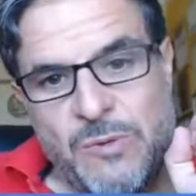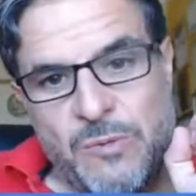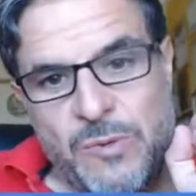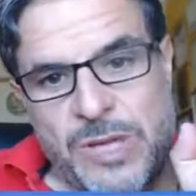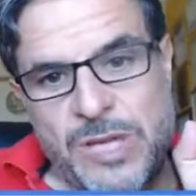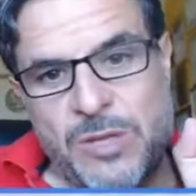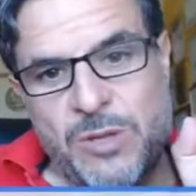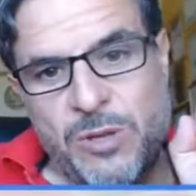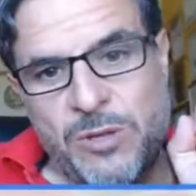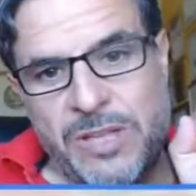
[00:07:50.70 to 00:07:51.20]

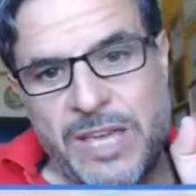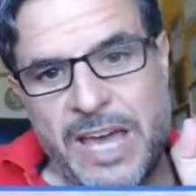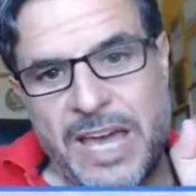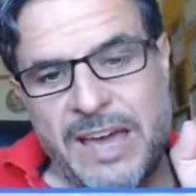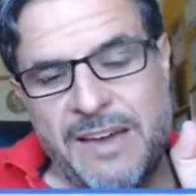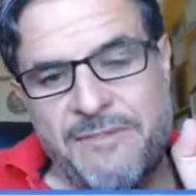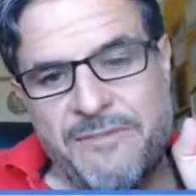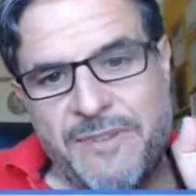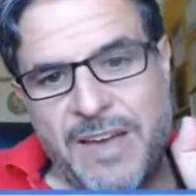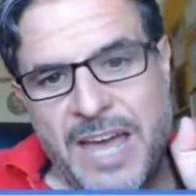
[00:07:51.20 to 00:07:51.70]
don't
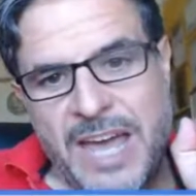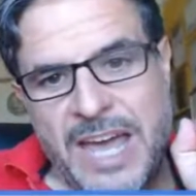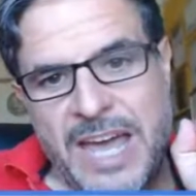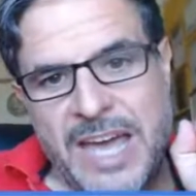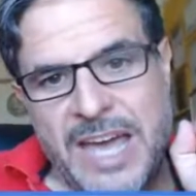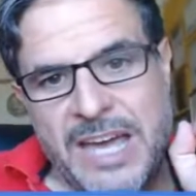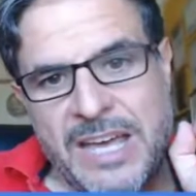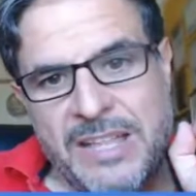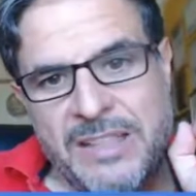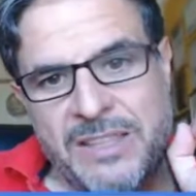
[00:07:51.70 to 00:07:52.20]
have
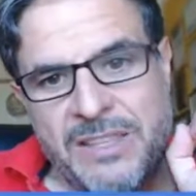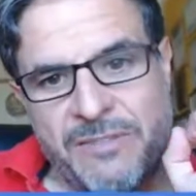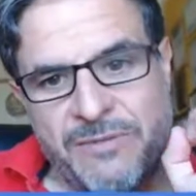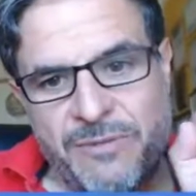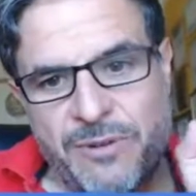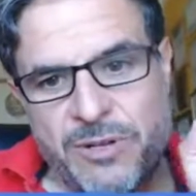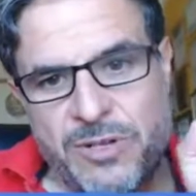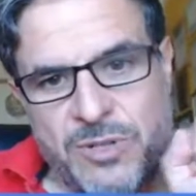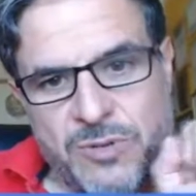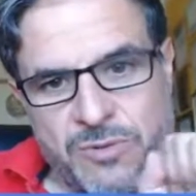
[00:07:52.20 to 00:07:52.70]
a
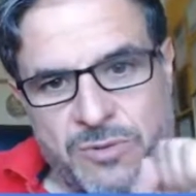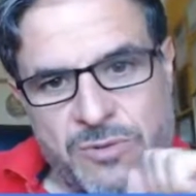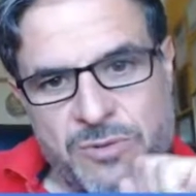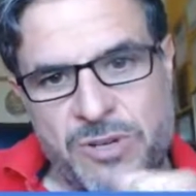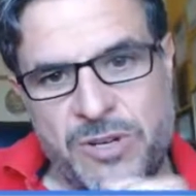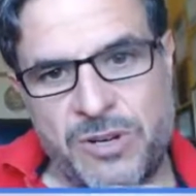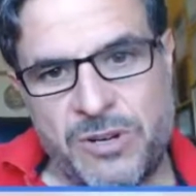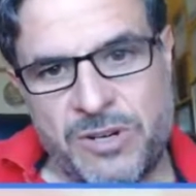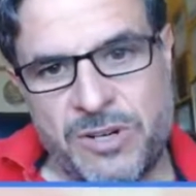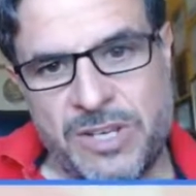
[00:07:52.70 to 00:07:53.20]
diverse
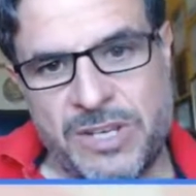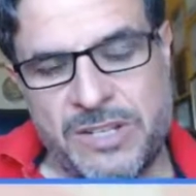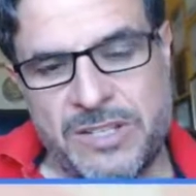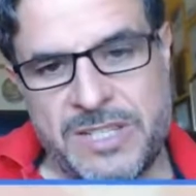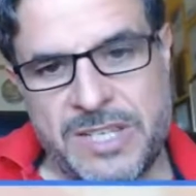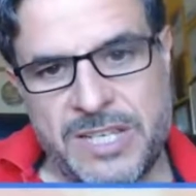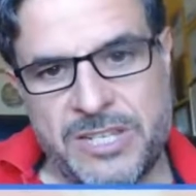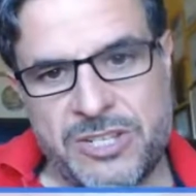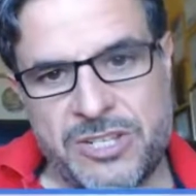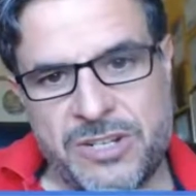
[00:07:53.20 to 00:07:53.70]

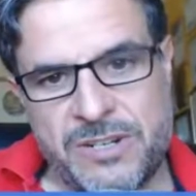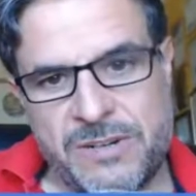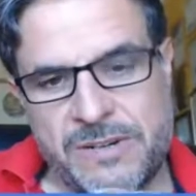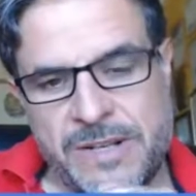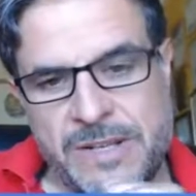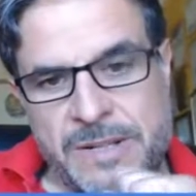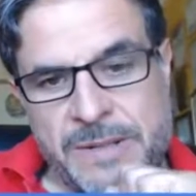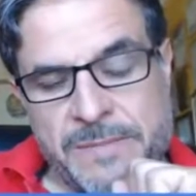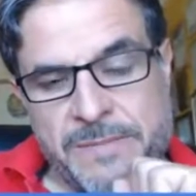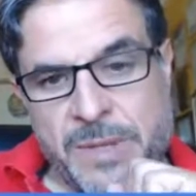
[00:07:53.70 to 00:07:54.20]
organization,
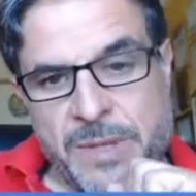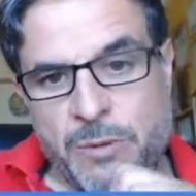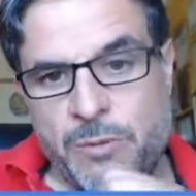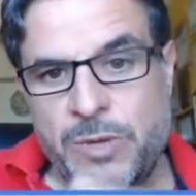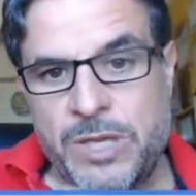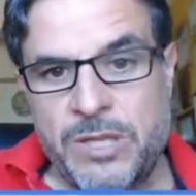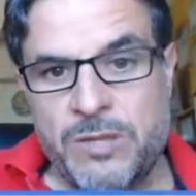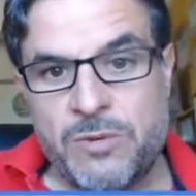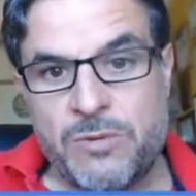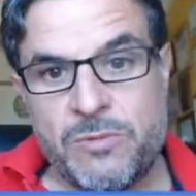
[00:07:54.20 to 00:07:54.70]

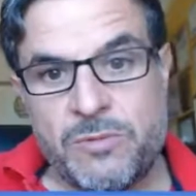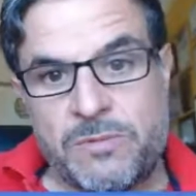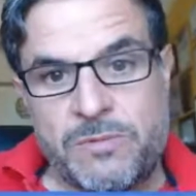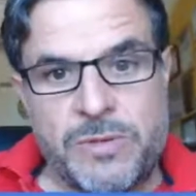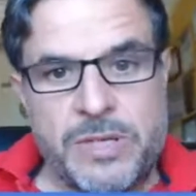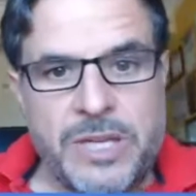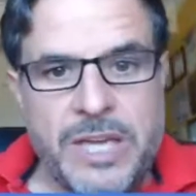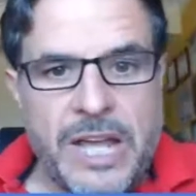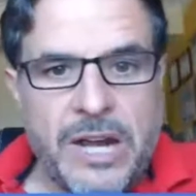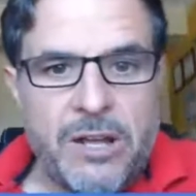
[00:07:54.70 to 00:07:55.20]

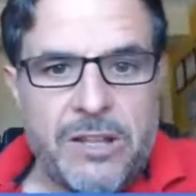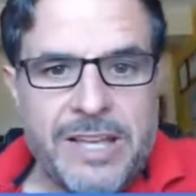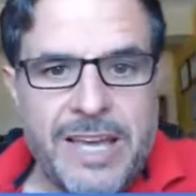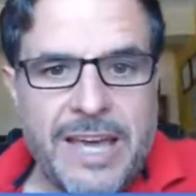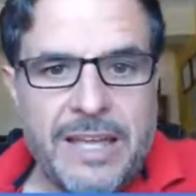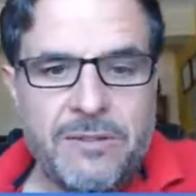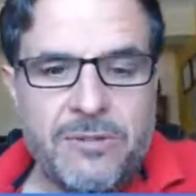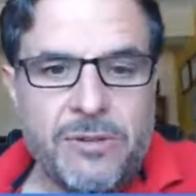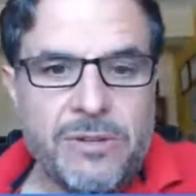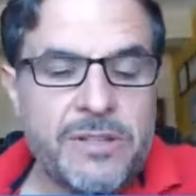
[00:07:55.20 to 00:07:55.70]
we cannot
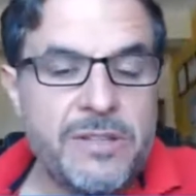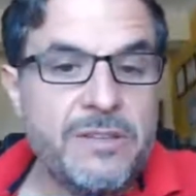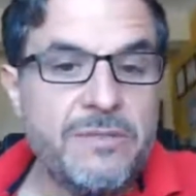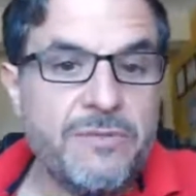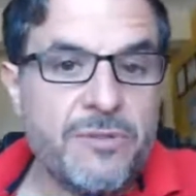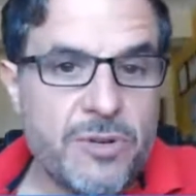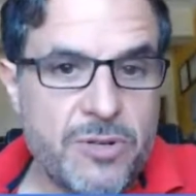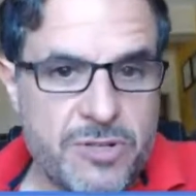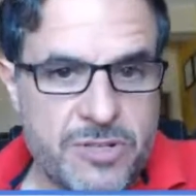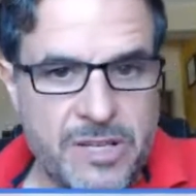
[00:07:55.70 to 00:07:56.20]
handle a
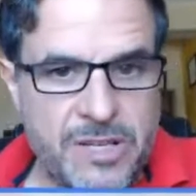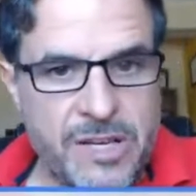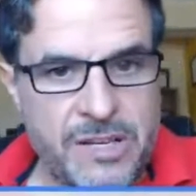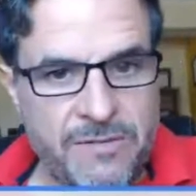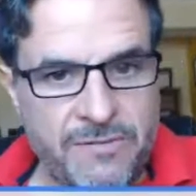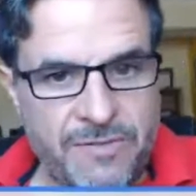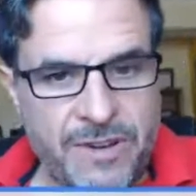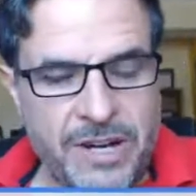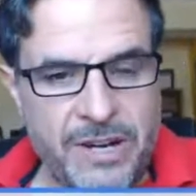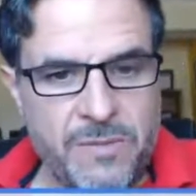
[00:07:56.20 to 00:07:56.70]
diverse
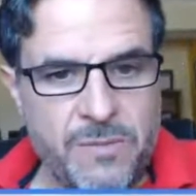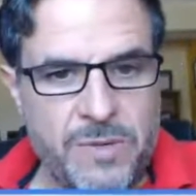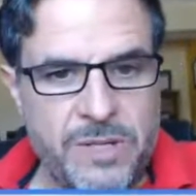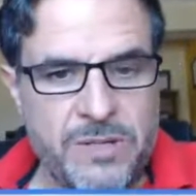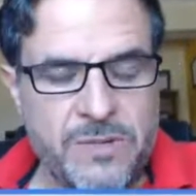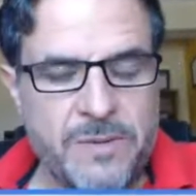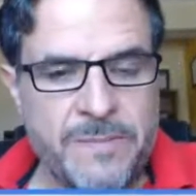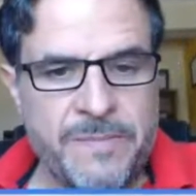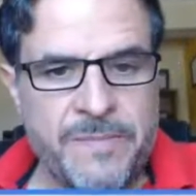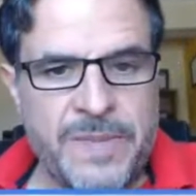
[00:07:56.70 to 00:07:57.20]

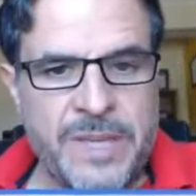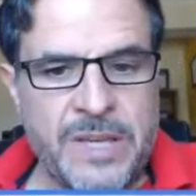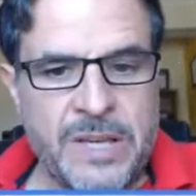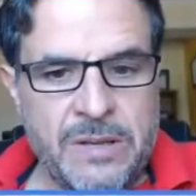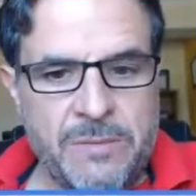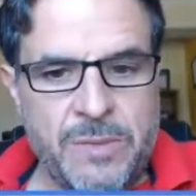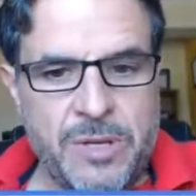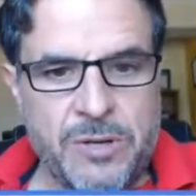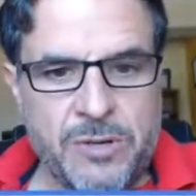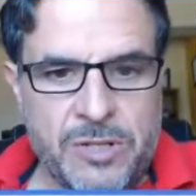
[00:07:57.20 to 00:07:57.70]
environment,
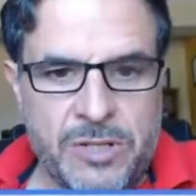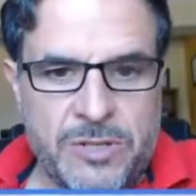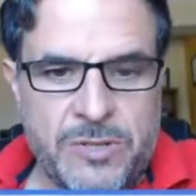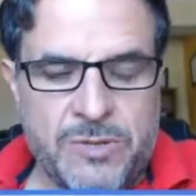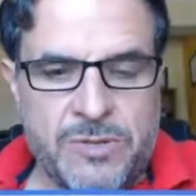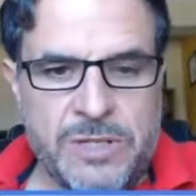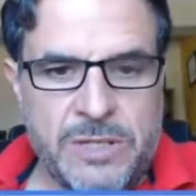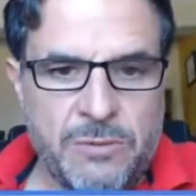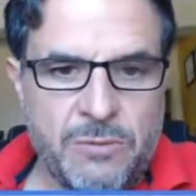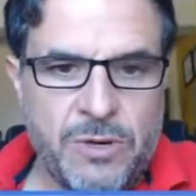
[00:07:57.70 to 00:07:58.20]

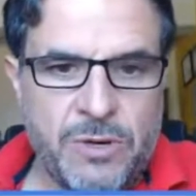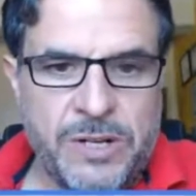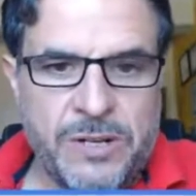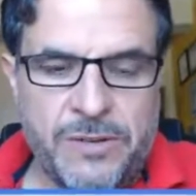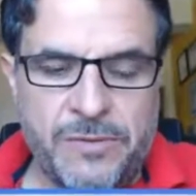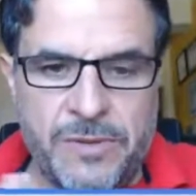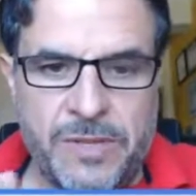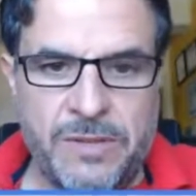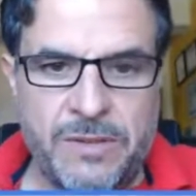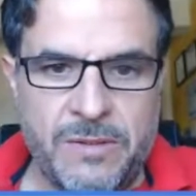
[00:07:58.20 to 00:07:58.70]
because one
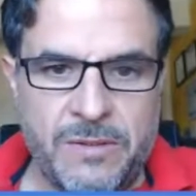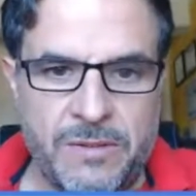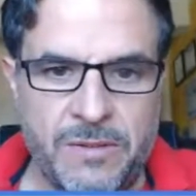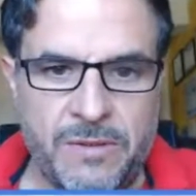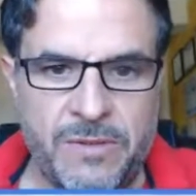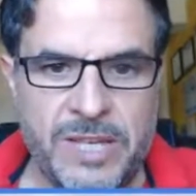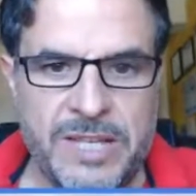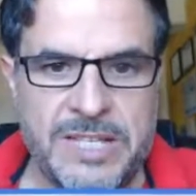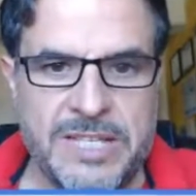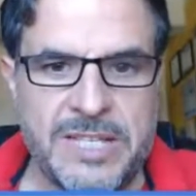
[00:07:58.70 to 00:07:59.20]
of the
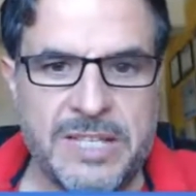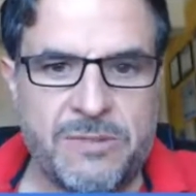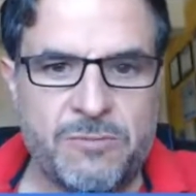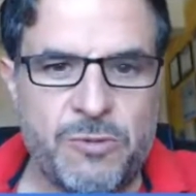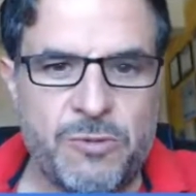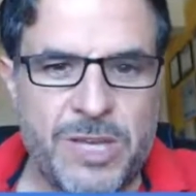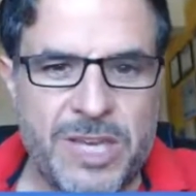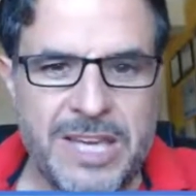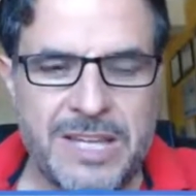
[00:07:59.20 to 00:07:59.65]
things that we can